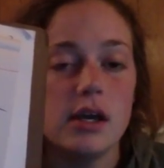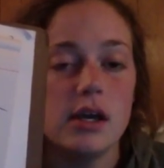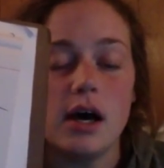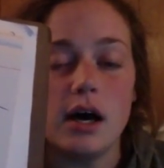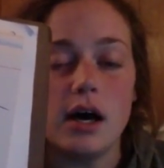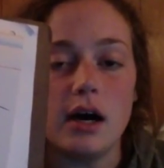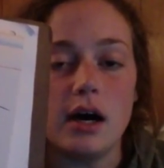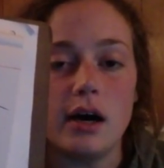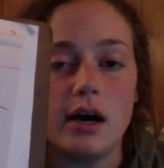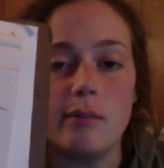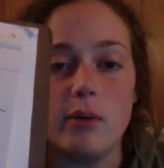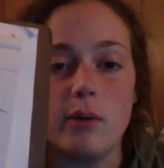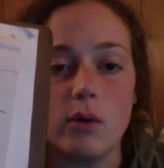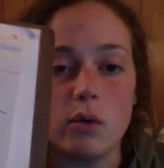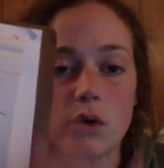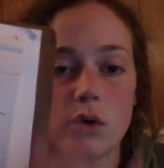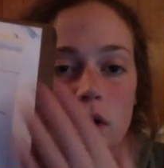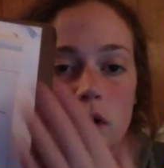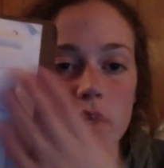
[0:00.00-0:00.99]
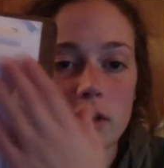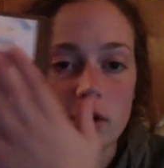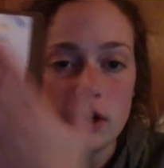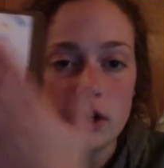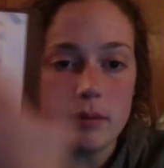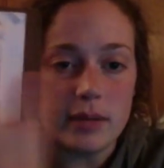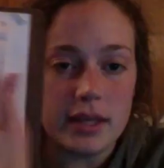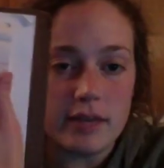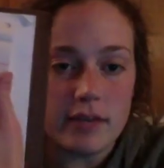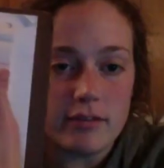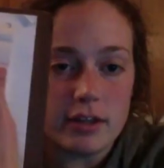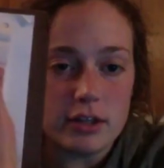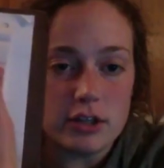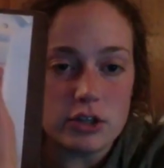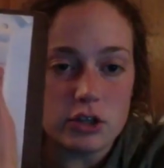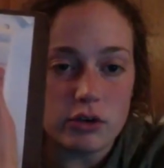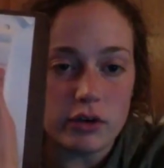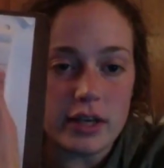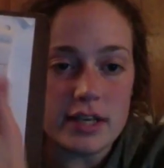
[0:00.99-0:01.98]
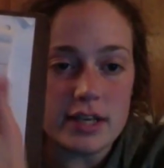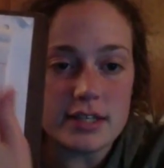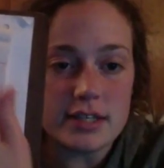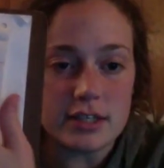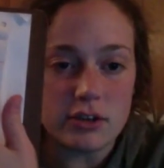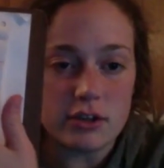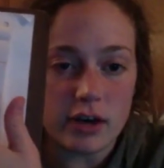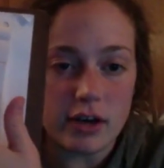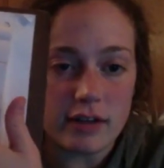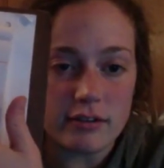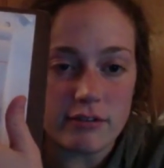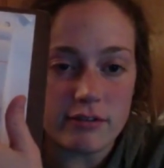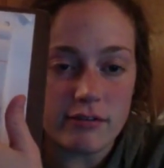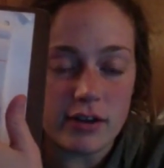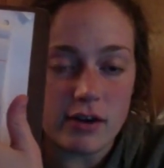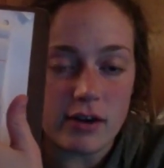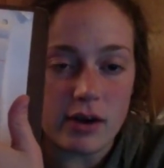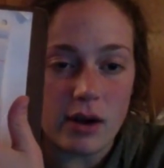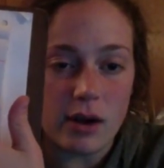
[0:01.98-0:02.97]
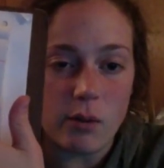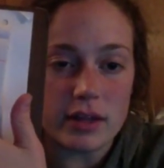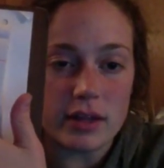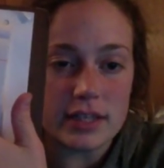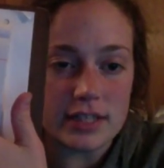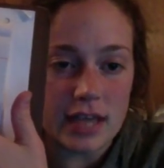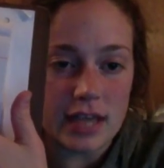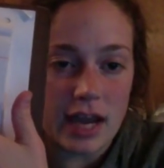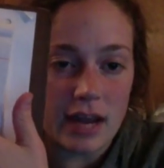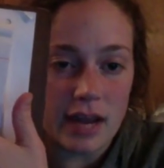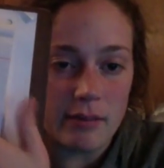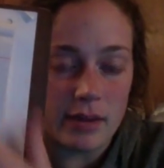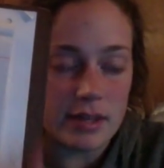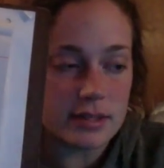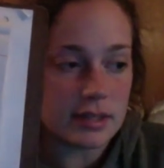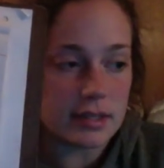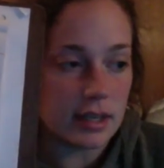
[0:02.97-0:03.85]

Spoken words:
Or you're going to be given the degrees and you're going to have to figure out where the time is.